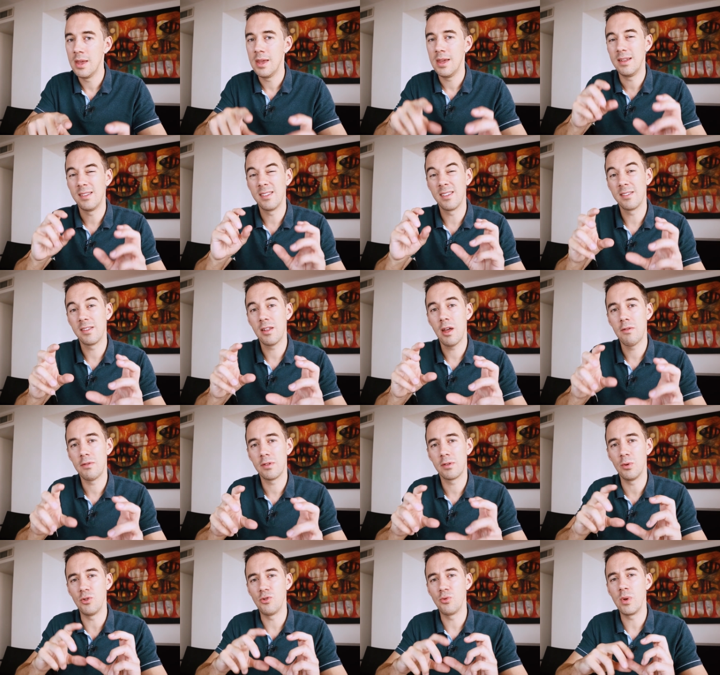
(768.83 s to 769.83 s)
It's a
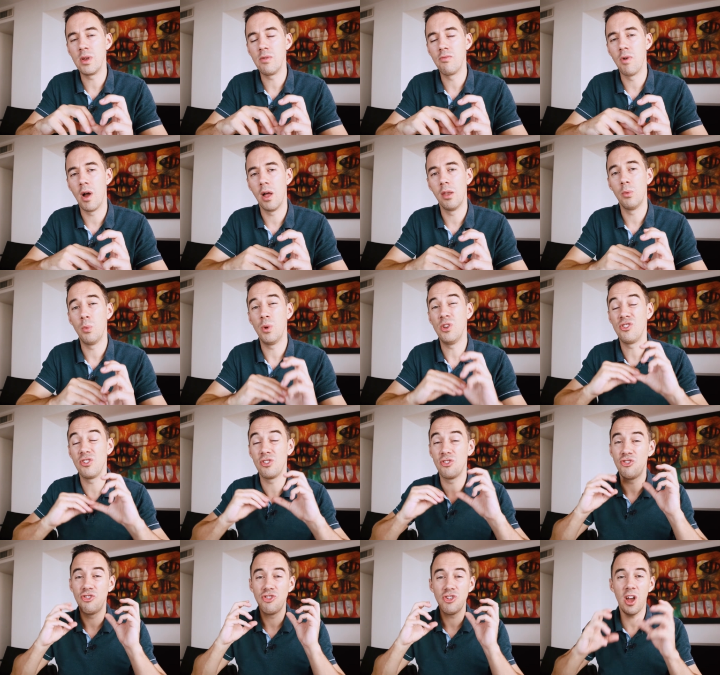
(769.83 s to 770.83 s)
service which we run, which
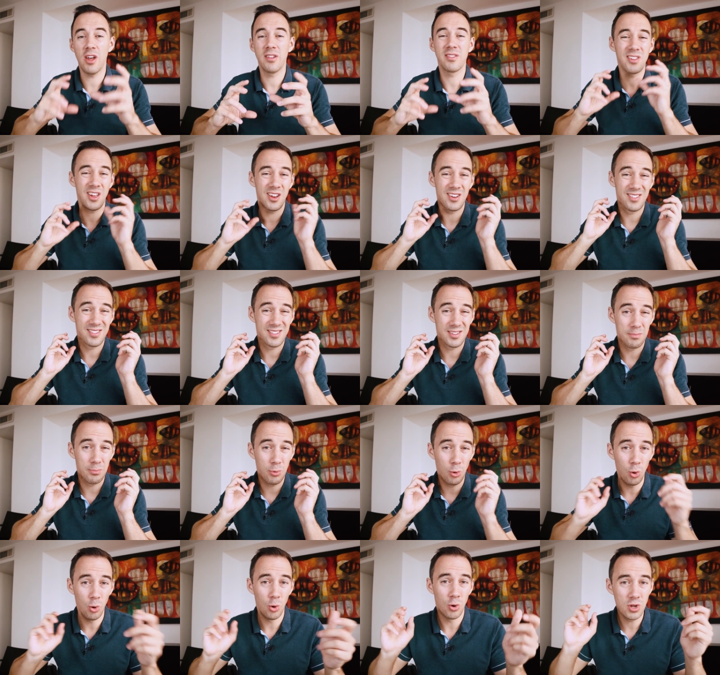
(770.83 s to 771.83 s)
is just going to
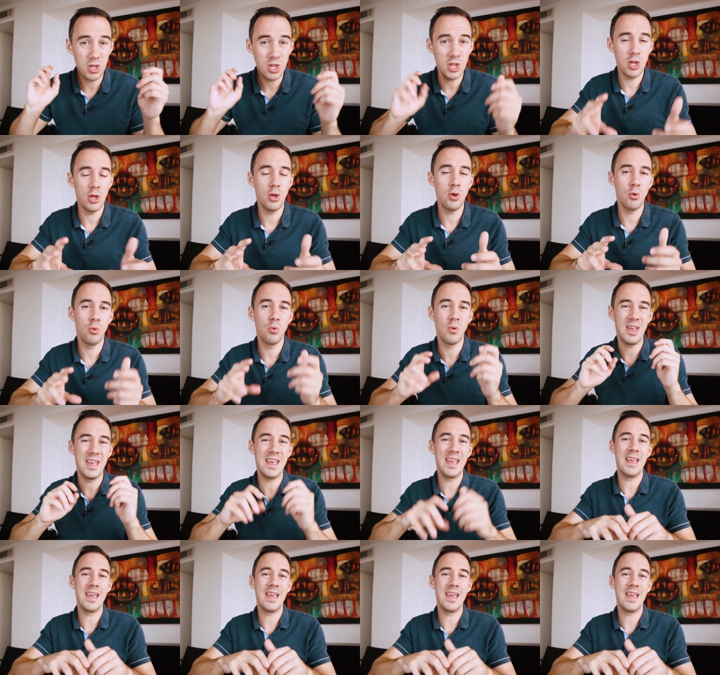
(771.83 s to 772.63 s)
support you